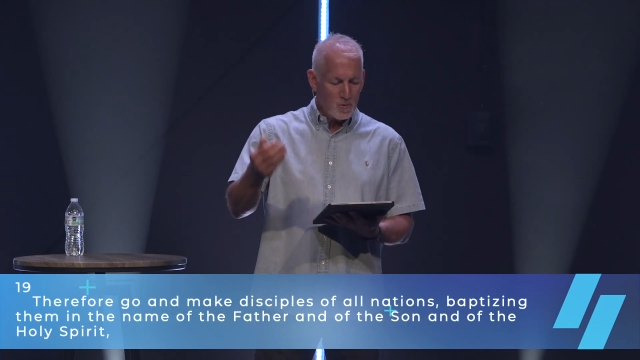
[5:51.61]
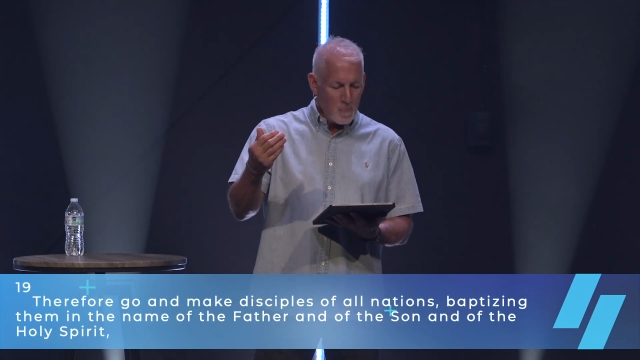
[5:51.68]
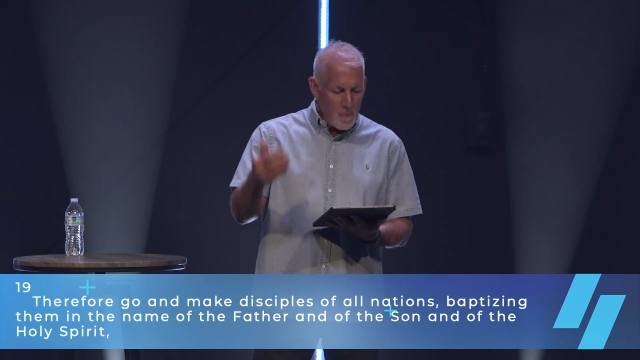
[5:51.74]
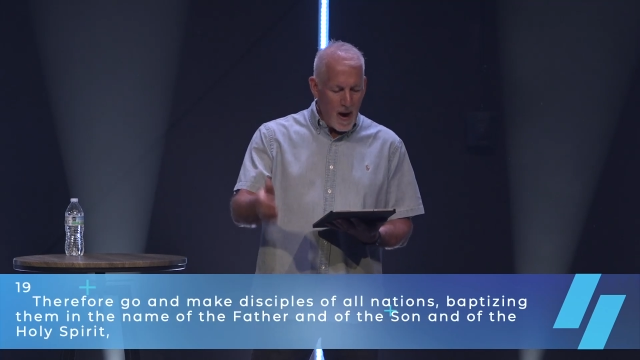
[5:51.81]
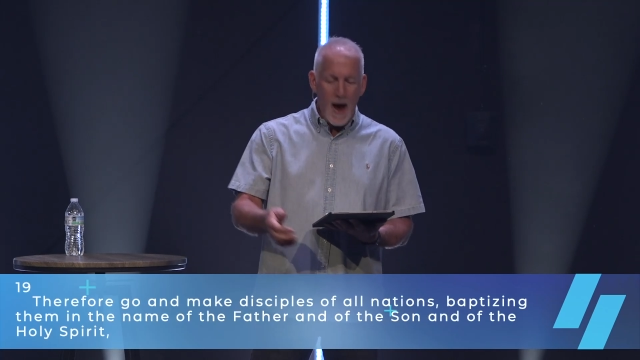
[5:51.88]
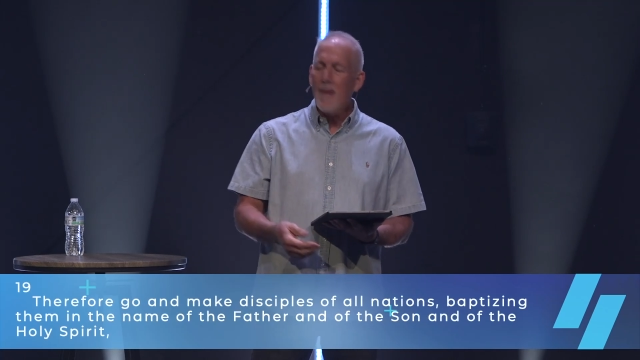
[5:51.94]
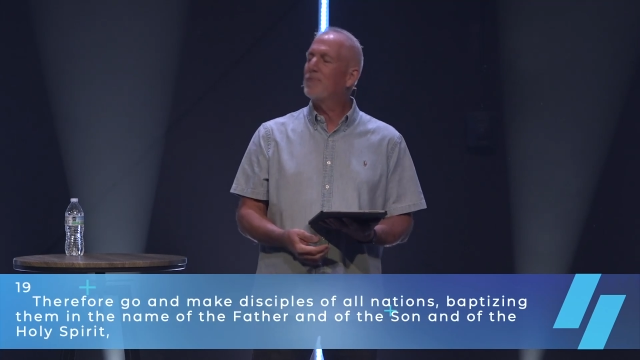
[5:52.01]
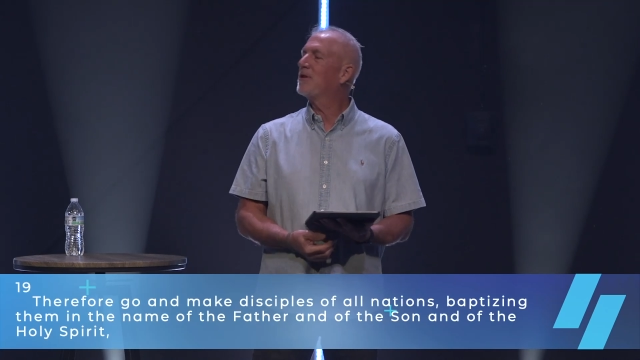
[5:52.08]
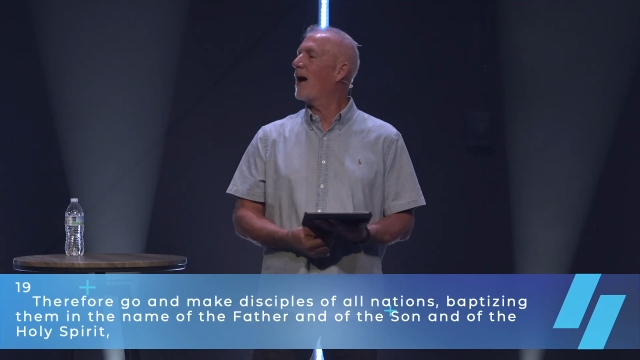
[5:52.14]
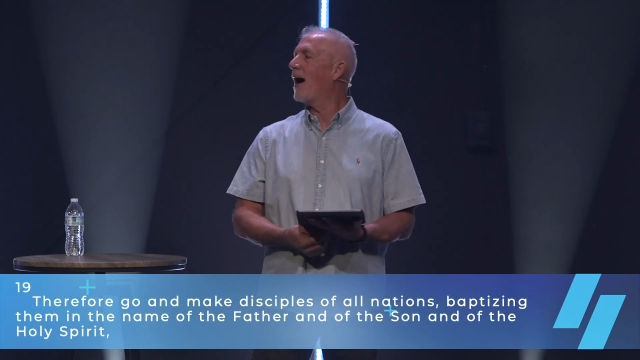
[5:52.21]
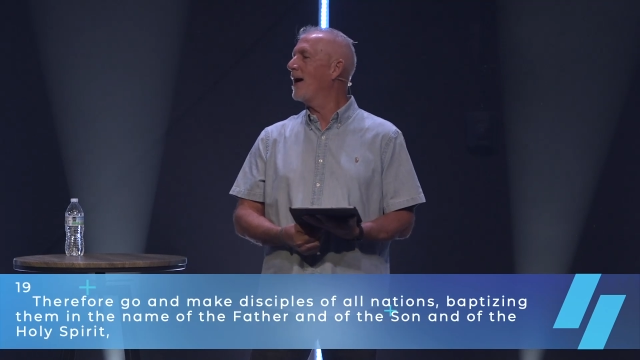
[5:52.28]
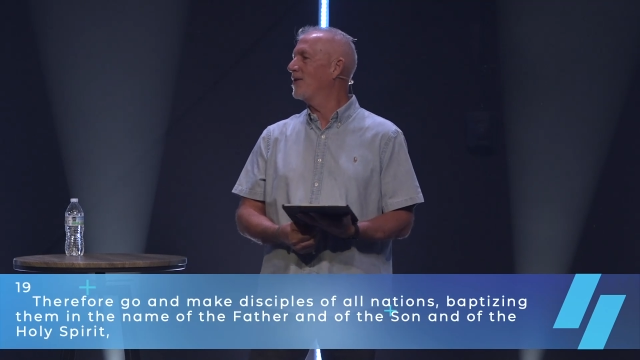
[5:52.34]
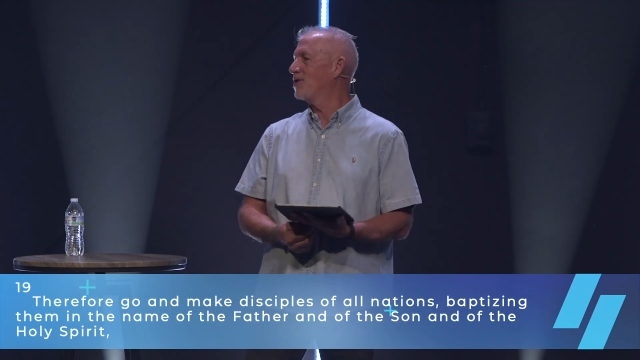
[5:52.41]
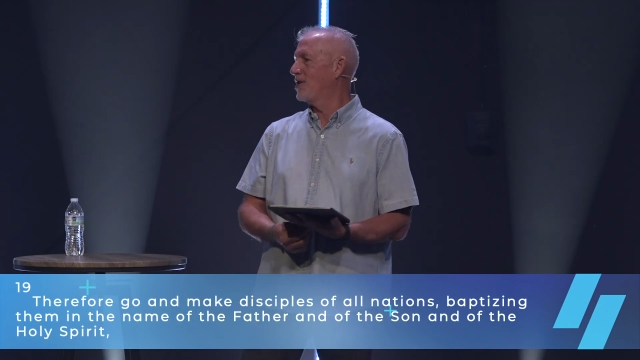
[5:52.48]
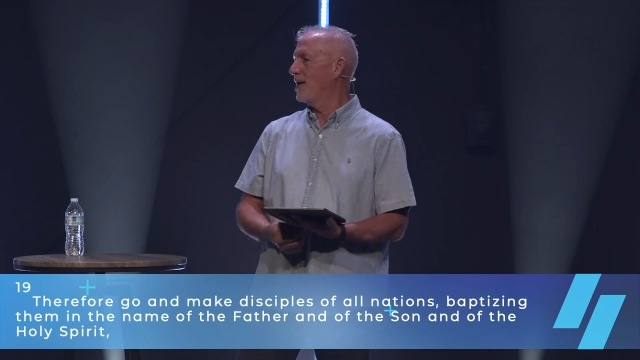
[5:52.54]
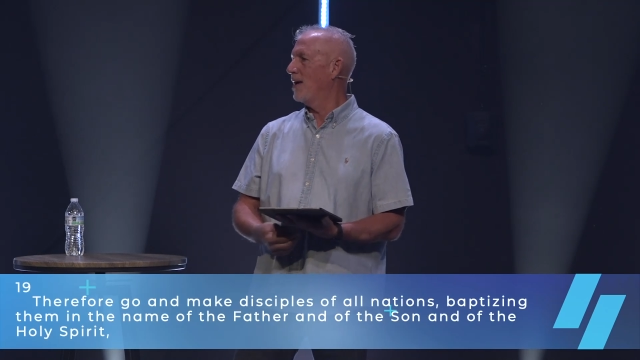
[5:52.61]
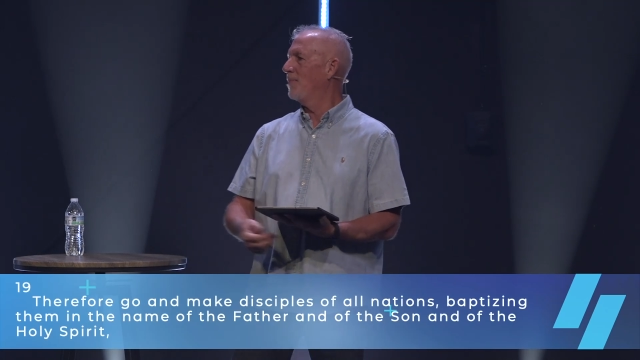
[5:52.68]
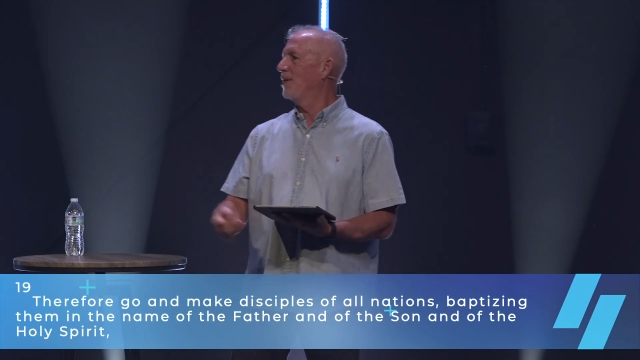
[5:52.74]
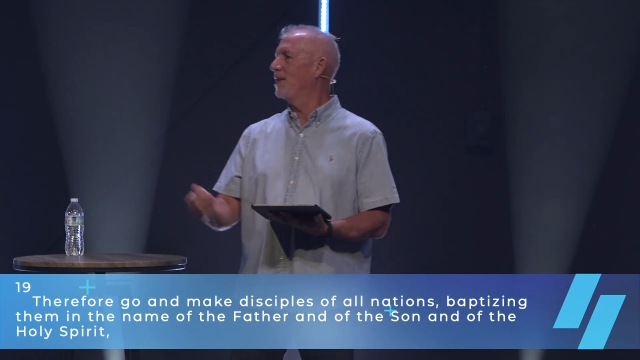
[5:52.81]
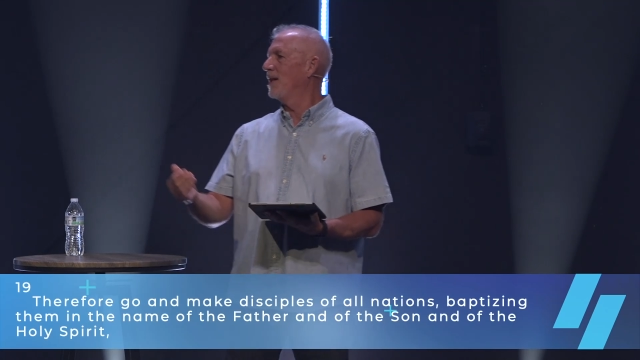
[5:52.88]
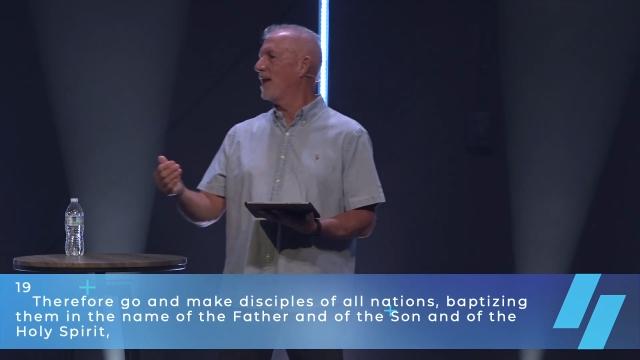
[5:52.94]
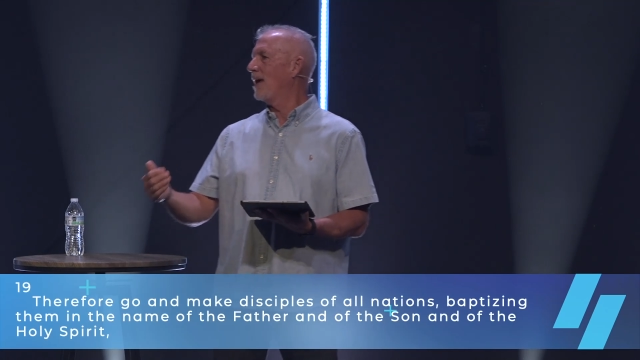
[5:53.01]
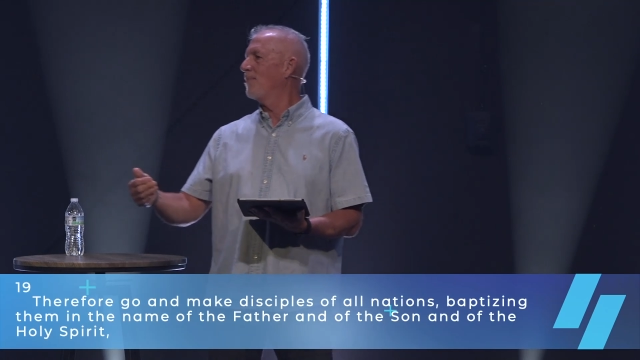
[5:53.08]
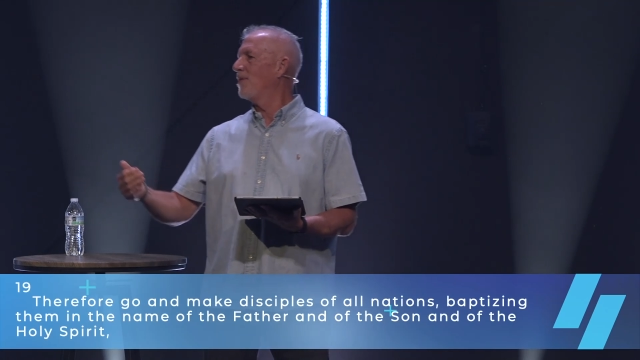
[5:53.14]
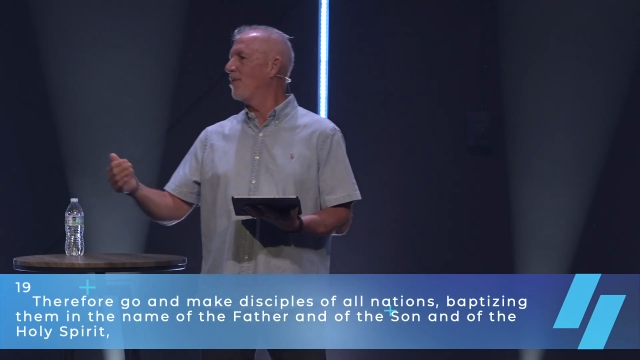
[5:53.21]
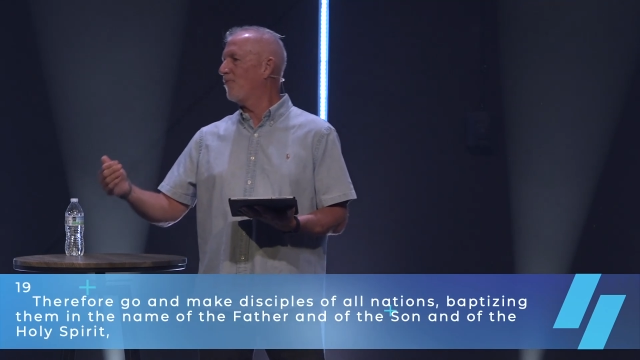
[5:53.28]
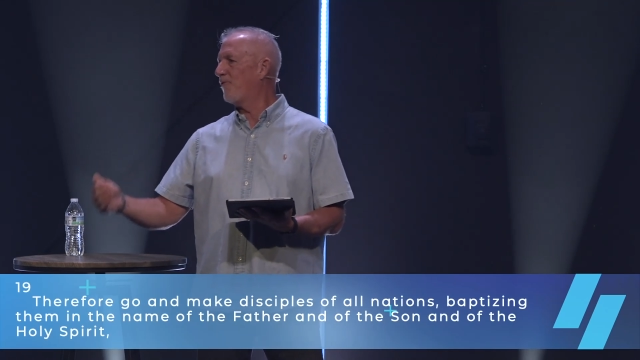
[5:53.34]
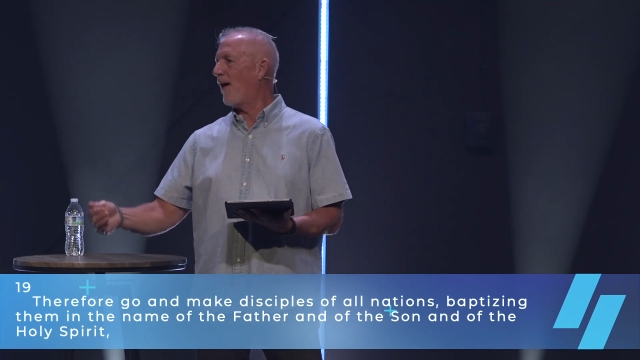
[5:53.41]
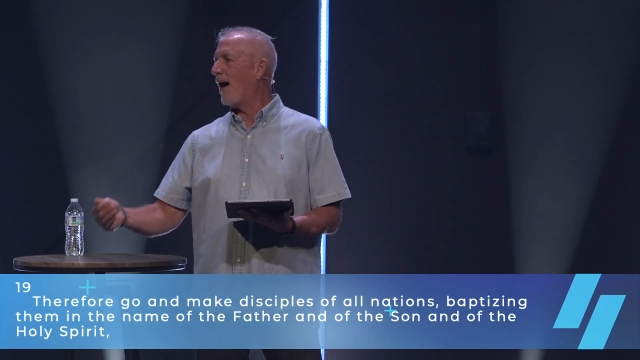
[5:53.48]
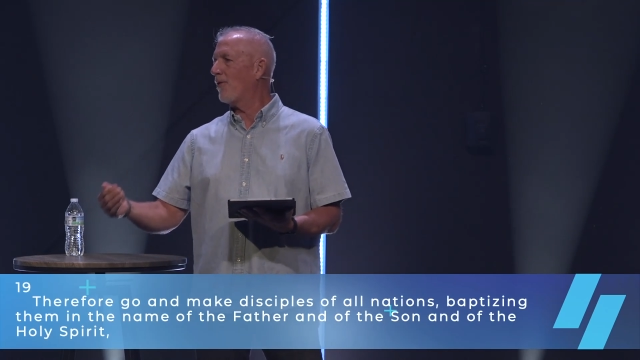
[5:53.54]
baptize them in the name of the
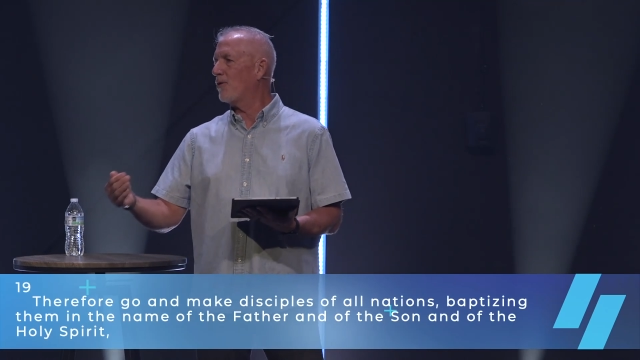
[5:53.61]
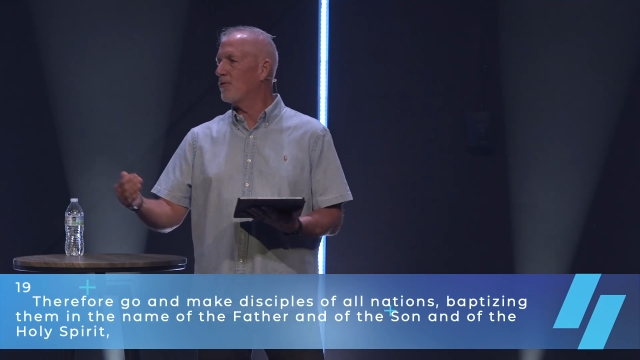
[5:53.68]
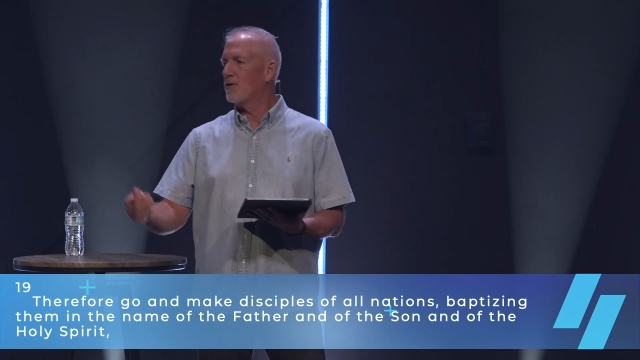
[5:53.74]
Father,